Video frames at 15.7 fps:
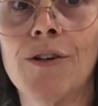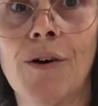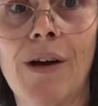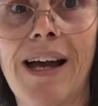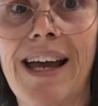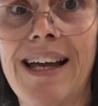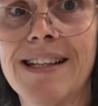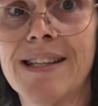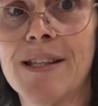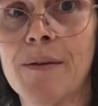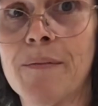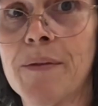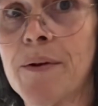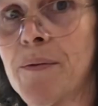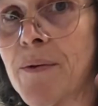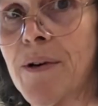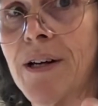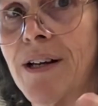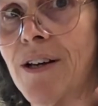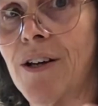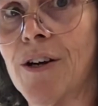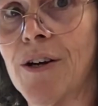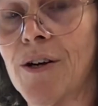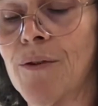I had some that were in a
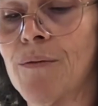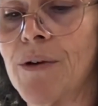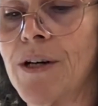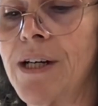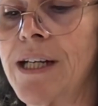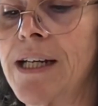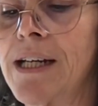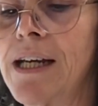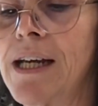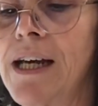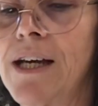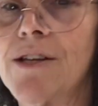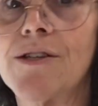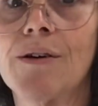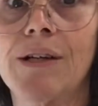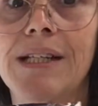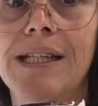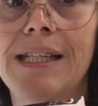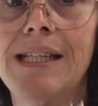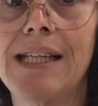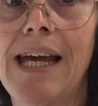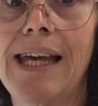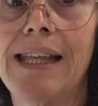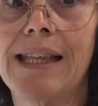longer run. So I did
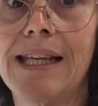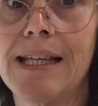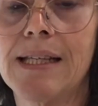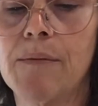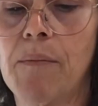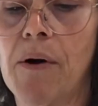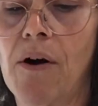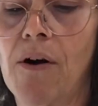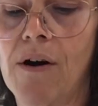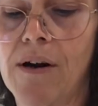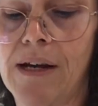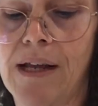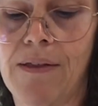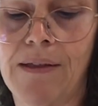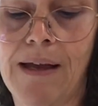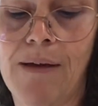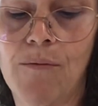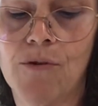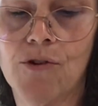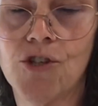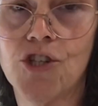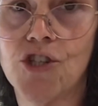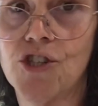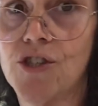take these apart, and they were
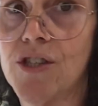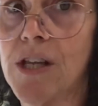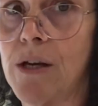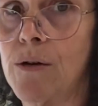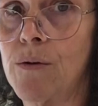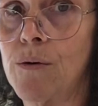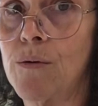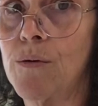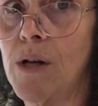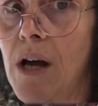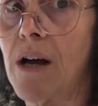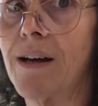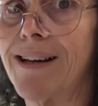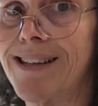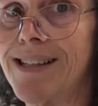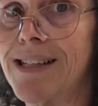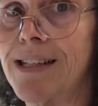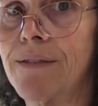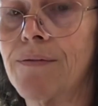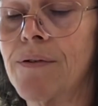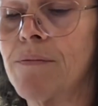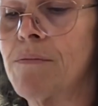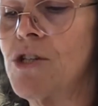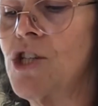sewed on a
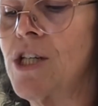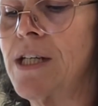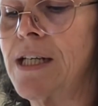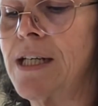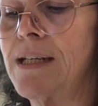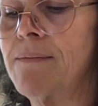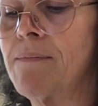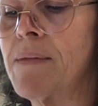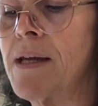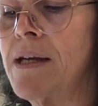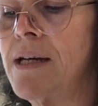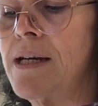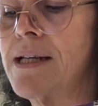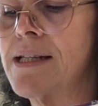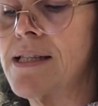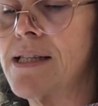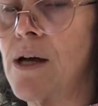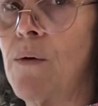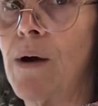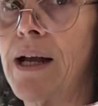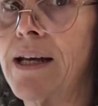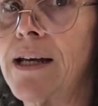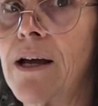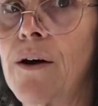different machine. So I
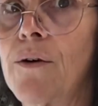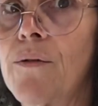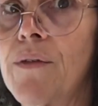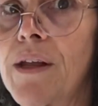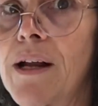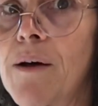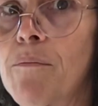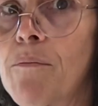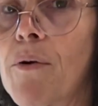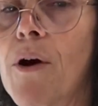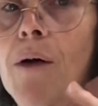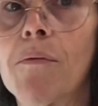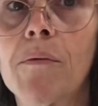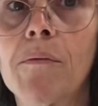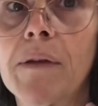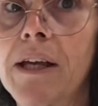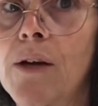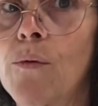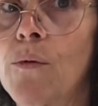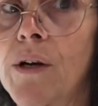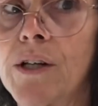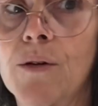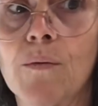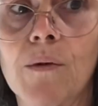know that I'm probably
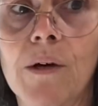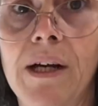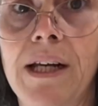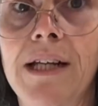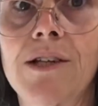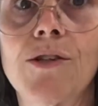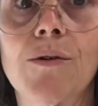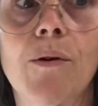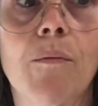going to run into a